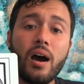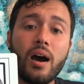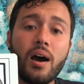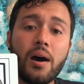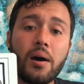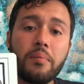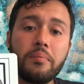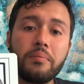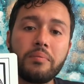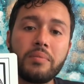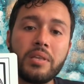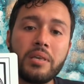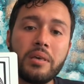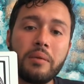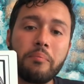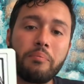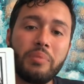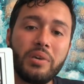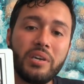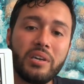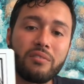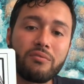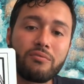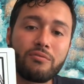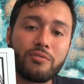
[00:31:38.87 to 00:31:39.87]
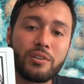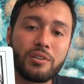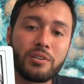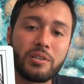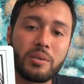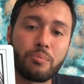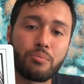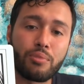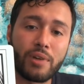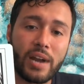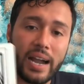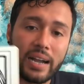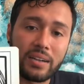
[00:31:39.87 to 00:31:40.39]
um, being really
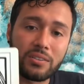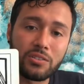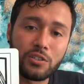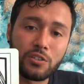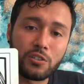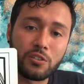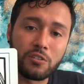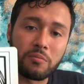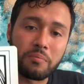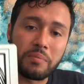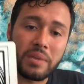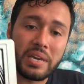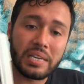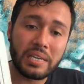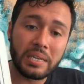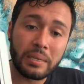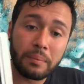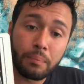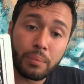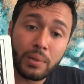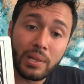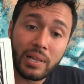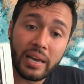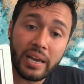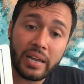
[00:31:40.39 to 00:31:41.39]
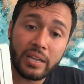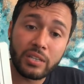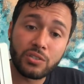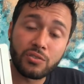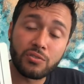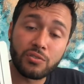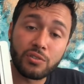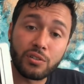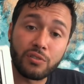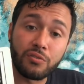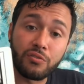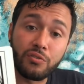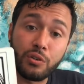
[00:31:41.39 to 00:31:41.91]
practical, making plans
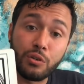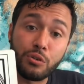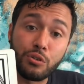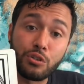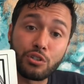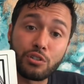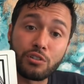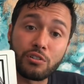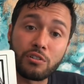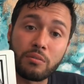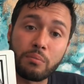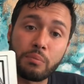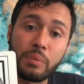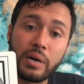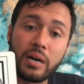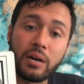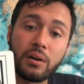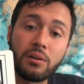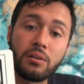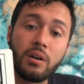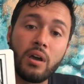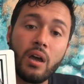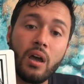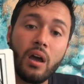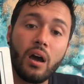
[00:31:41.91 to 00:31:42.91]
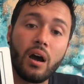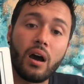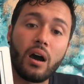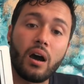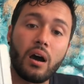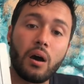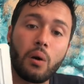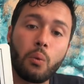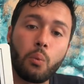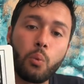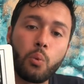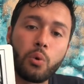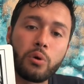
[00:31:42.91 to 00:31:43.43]
for the future about
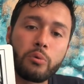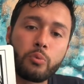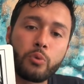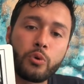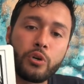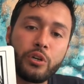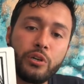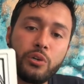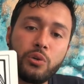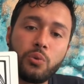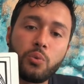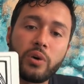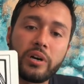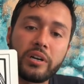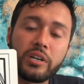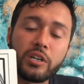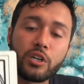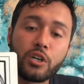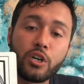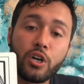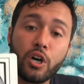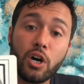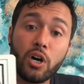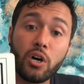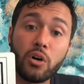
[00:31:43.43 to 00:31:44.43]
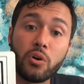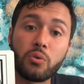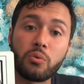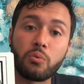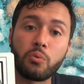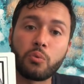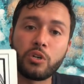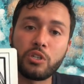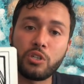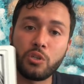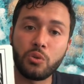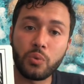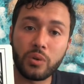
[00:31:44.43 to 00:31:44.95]
uh, what, where you want to go,
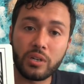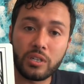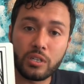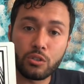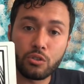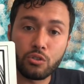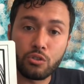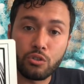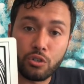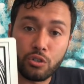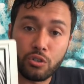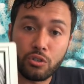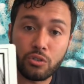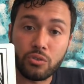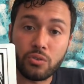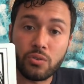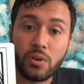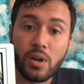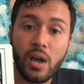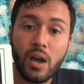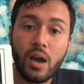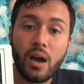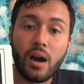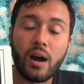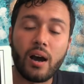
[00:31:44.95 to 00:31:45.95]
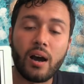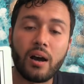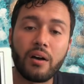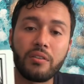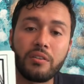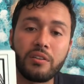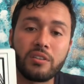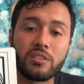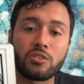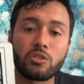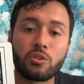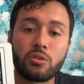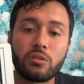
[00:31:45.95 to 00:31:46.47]
what you want to do. Uh,
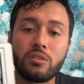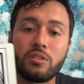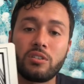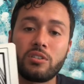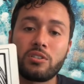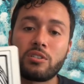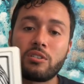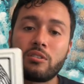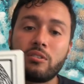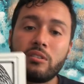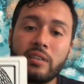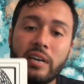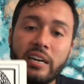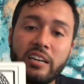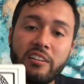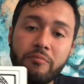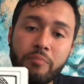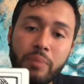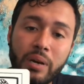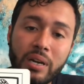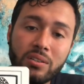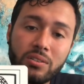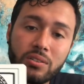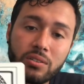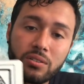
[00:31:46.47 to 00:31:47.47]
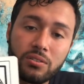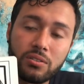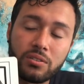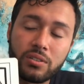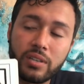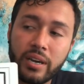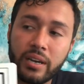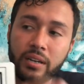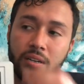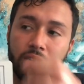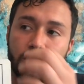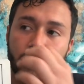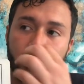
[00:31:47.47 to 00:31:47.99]
this, this Knight of Pentacles
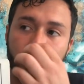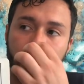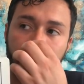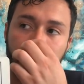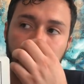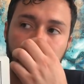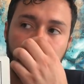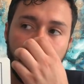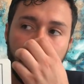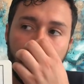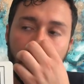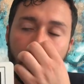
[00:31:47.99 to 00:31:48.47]
energy